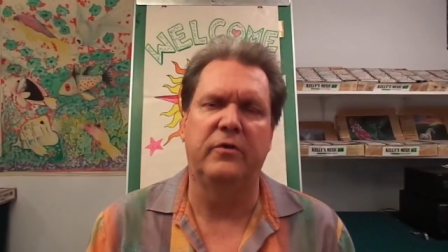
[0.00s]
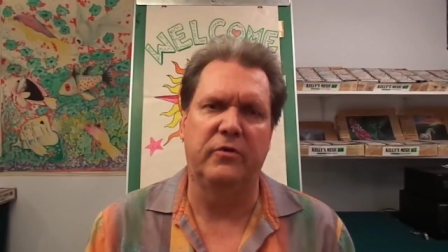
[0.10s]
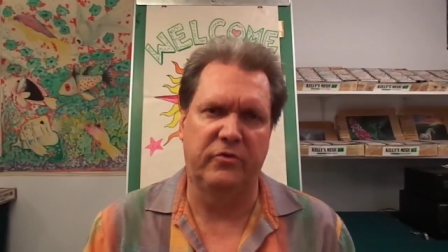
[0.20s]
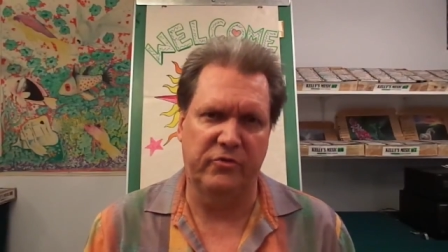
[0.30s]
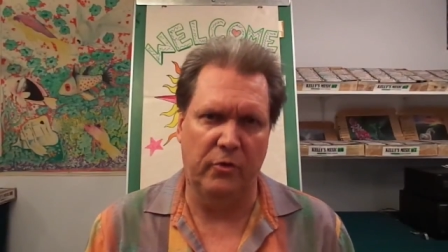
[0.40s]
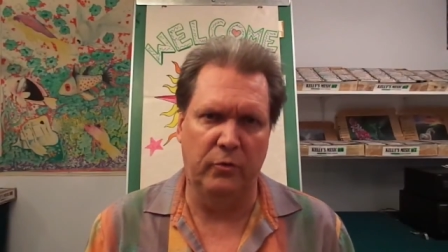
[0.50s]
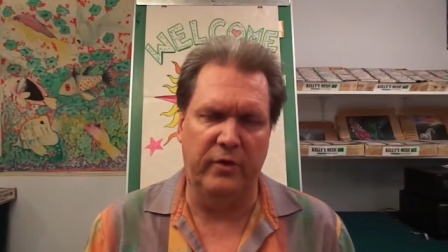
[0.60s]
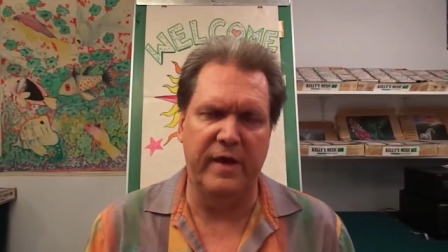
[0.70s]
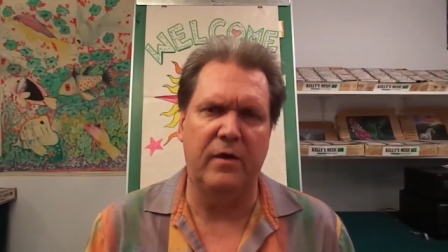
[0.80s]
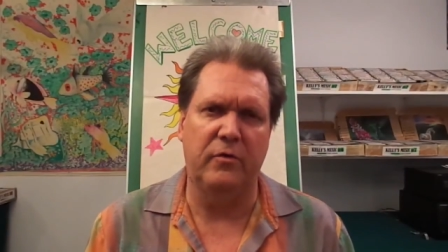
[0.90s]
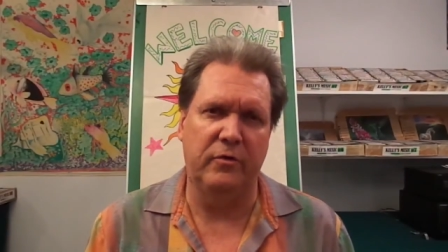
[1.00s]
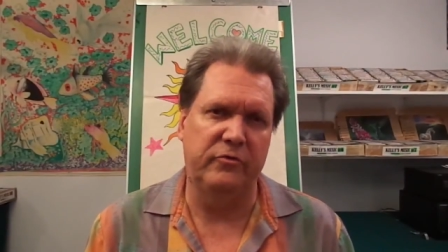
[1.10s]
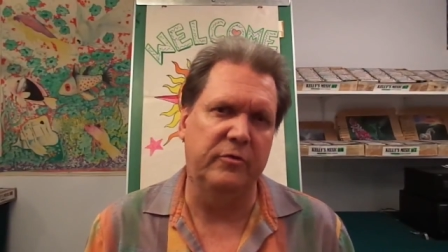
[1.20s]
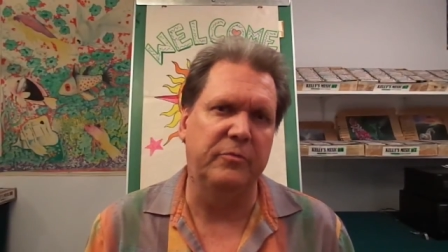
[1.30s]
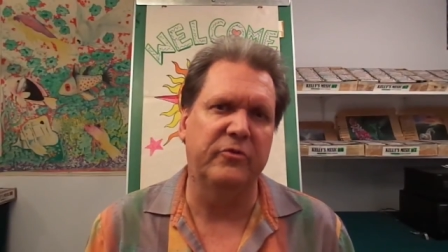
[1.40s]
slow down and
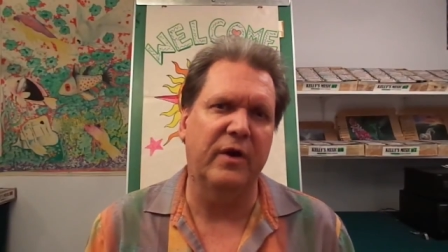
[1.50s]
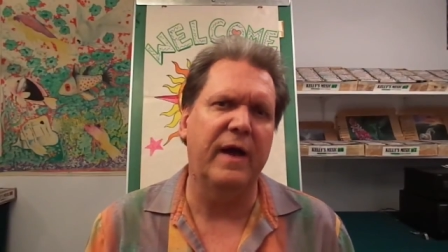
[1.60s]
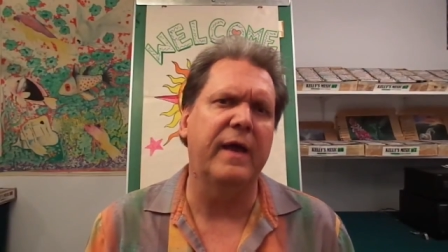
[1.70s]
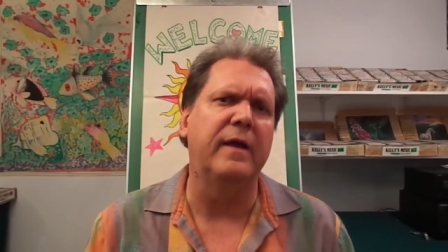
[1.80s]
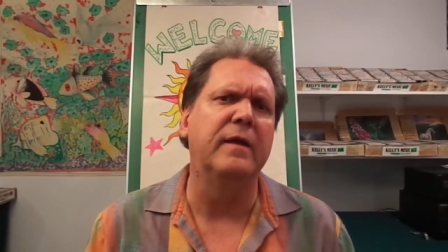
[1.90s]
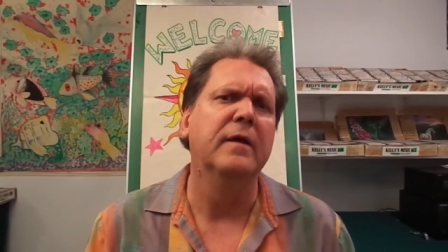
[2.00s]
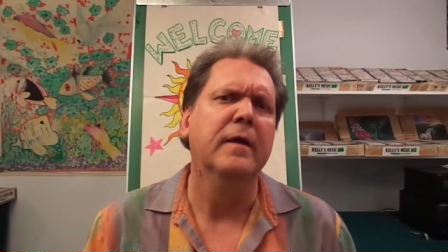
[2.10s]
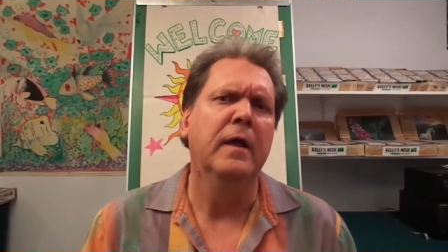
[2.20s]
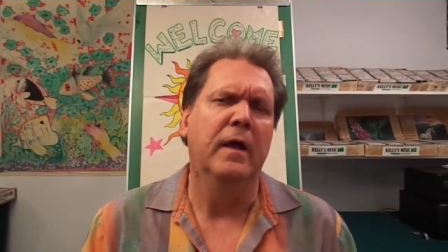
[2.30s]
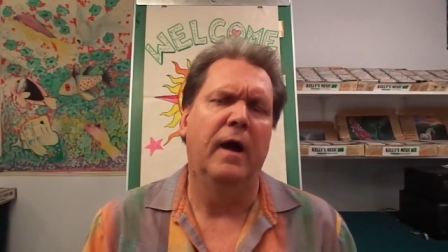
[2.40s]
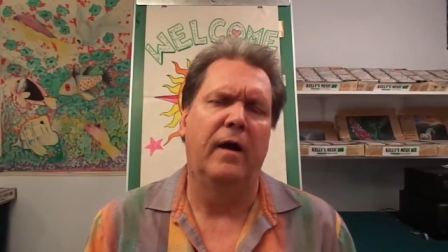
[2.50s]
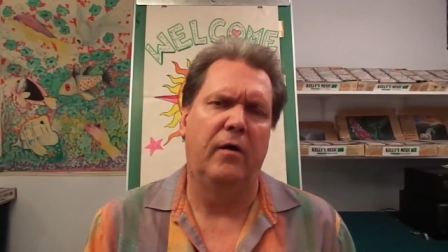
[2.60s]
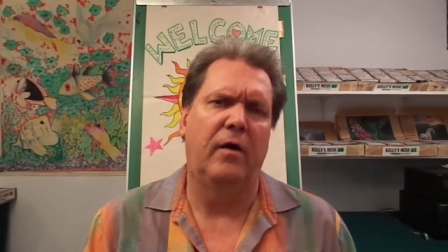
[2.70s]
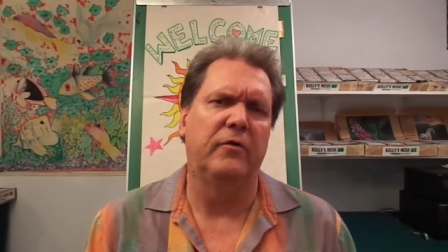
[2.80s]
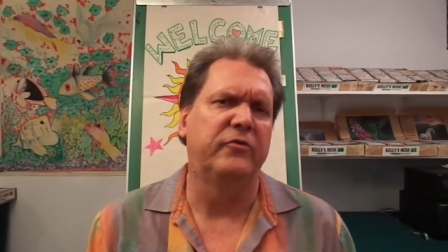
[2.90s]
subside,
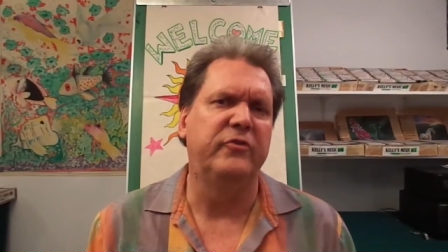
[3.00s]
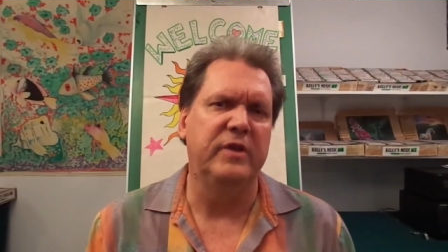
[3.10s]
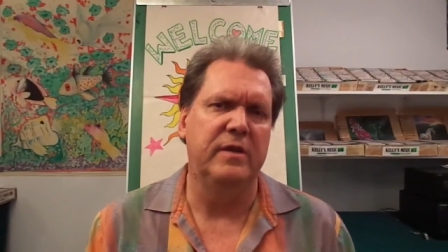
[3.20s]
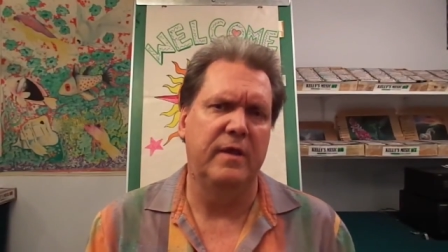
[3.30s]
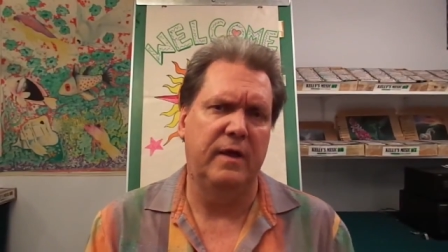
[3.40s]
I'll see